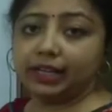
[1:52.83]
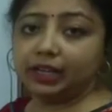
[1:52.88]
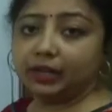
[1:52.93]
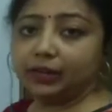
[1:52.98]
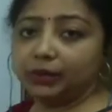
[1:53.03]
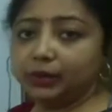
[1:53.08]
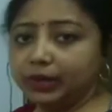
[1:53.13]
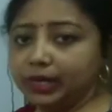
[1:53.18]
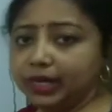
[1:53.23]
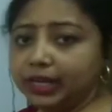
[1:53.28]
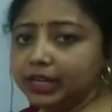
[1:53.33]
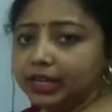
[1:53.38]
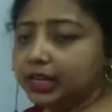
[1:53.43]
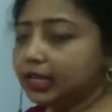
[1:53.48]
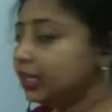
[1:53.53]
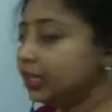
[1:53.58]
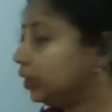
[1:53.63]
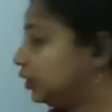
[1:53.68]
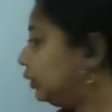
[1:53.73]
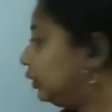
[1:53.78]
Okay.
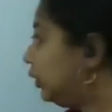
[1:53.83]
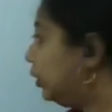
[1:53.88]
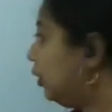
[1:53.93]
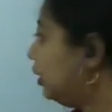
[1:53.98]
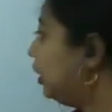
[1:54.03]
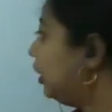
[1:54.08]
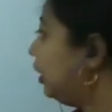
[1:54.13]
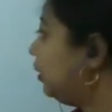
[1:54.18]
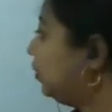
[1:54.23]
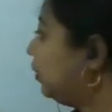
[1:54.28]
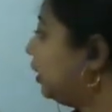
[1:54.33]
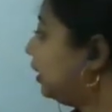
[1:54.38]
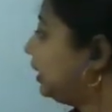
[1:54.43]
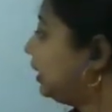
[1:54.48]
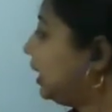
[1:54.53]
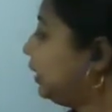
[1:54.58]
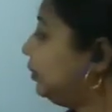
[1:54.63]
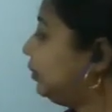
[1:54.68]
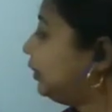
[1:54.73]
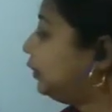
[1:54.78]
So for
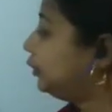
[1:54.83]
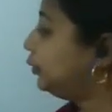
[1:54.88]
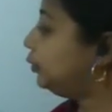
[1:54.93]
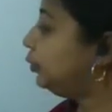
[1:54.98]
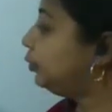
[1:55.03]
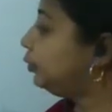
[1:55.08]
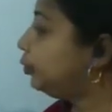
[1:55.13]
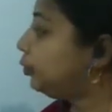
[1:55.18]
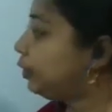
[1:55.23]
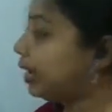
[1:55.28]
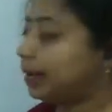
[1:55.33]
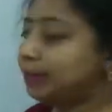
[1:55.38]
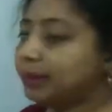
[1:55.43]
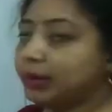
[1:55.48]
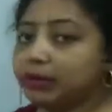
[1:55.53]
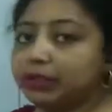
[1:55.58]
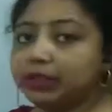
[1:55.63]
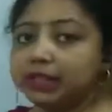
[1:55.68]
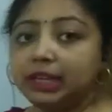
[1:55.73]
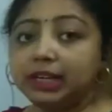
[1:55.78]
that we should know
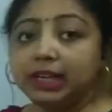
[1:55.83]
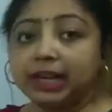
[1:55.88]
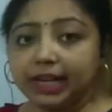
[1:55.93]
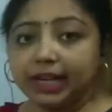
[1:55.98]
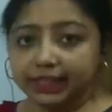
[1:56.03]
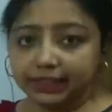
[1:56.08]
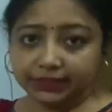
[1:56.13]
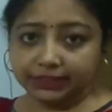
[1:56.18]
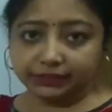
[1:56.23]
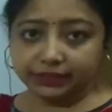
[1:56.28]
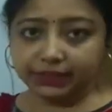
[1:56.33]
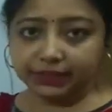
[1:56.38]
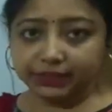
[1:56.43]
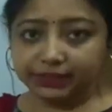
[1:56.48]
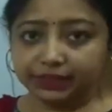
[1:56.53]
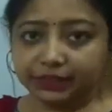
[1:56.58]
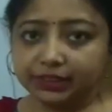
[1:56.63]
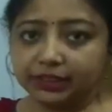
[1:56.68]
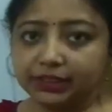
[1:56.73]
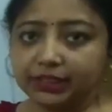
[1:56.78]
about the lines first,
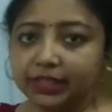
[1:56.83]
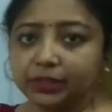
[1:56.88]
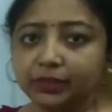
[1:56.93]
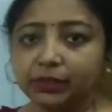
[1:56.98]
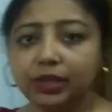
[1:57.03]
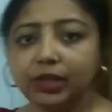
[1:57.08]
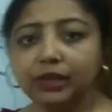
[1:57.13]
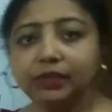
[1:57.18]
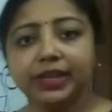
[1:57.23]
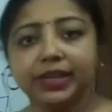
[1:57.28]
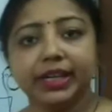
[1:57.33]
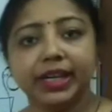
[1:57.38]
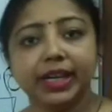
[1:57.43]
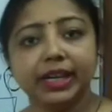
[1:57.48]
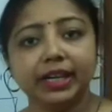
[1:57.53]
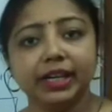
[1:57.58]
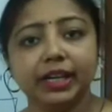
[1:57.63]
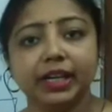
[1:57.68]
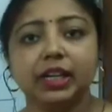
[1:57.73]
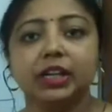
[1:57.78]
then only we can
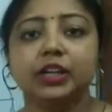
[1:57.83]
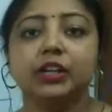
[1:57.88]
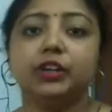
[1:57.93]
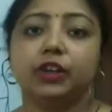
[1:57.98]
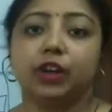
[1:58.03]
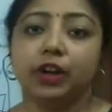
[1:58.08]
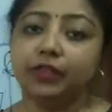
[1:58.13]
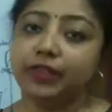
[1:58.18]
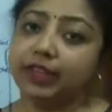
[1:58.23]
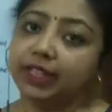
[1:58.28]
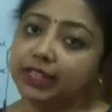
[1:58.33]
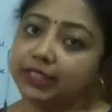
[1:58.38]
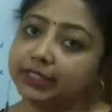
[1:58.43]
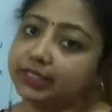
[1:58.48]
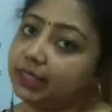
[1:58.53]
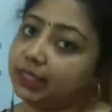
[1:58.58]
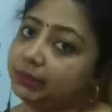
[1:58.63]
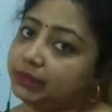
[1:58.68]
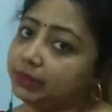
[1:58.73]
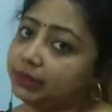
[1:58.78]
draw various
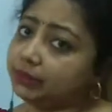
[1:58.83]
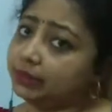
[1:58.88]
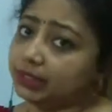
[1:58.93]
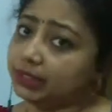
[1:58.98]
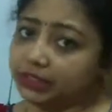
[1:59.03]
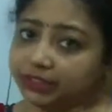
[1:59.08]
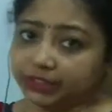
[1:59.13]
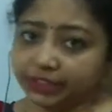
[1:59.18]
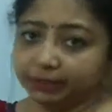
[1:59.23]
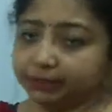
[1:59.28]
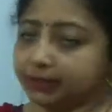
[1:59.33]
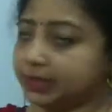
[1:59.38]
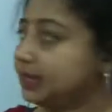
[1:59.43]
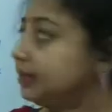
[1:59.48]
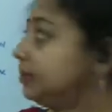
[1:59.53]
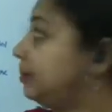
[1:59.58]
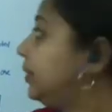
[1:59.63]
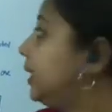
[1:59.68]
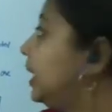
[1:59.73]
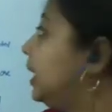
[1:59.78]
types of shapes.
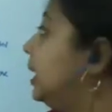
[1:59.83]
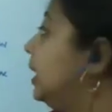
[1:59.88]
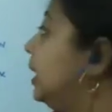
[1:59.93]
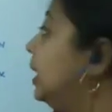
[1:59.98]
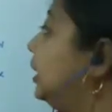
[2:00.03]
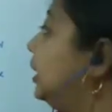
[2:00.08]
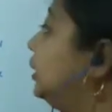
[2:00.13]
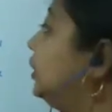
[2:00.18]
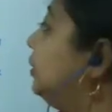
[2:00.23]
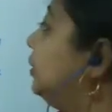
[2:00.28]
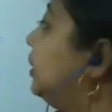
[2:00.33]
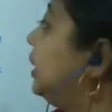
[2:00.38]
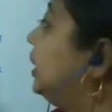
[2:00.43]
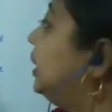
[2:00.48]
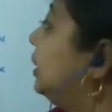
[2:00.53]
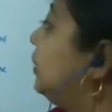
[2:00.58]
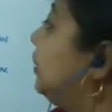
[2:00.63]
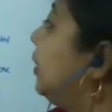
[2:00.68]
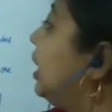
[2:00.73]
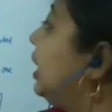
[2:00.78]
So first
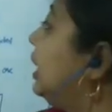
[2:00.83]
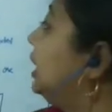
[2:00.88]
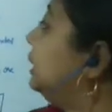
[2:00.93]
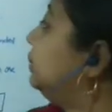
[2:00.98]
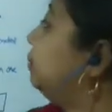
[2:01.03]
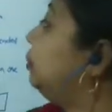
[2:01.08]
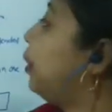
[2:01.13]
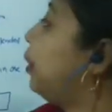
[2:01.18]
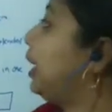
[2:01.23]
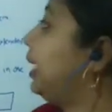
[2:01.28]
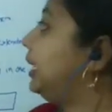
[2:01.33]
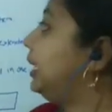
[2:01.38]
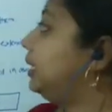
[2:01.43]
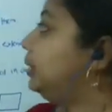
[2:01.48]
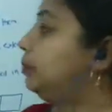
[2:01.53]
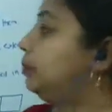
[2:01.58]
of all is point.